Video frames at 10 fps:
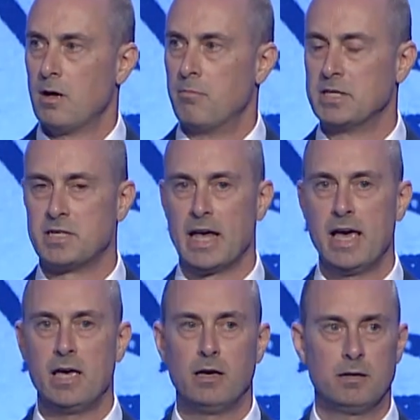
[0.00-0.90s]
But
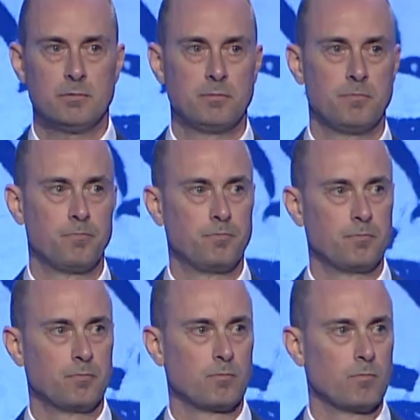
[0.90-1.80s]
today,
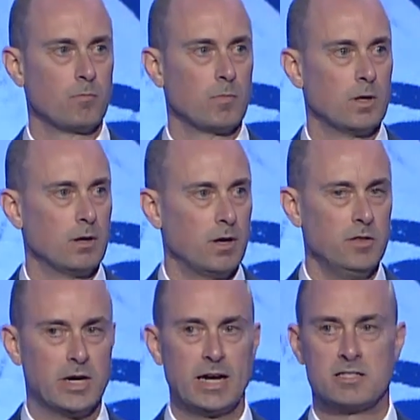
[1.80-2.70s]
in
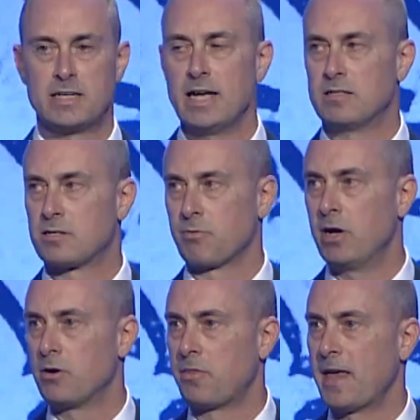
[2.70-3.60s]
the United States,
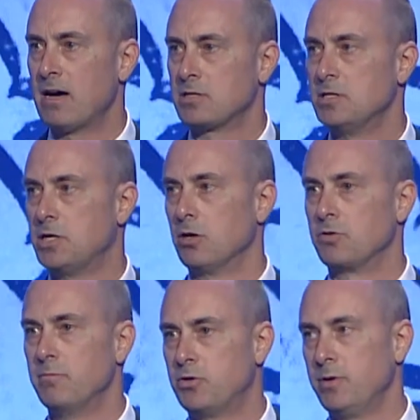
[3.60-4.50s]
300,000
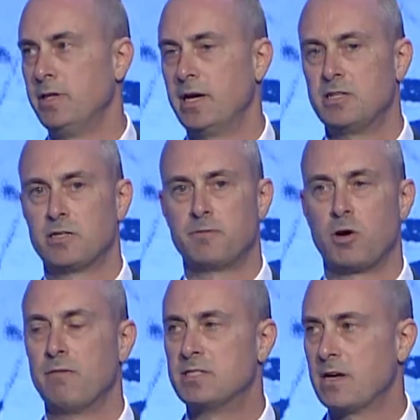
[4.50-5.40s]
children between the ages of
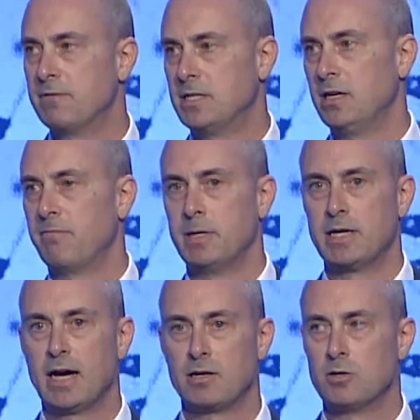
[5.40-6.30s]
12 and 17 have been
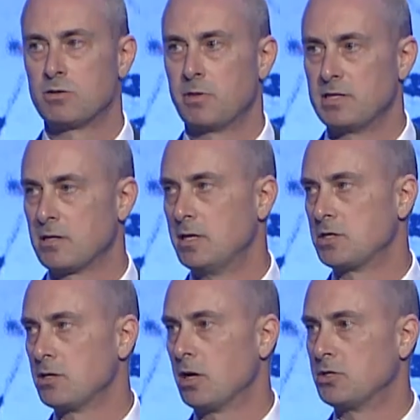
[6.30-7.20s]
diagnosed with this
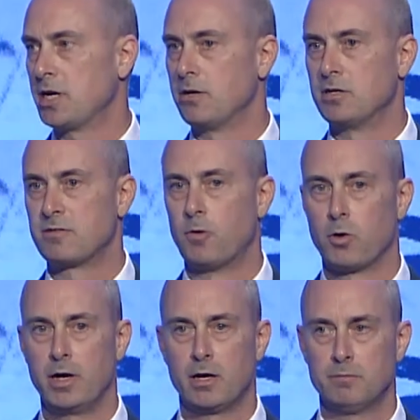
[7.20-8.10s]
condition called gender
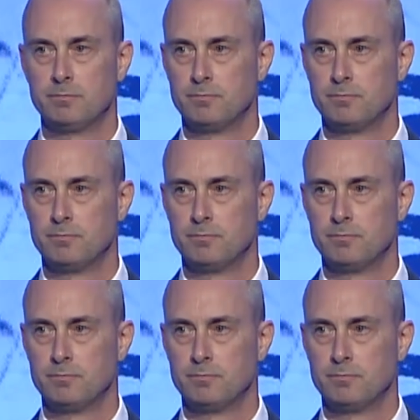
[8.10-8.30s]
dysphoria.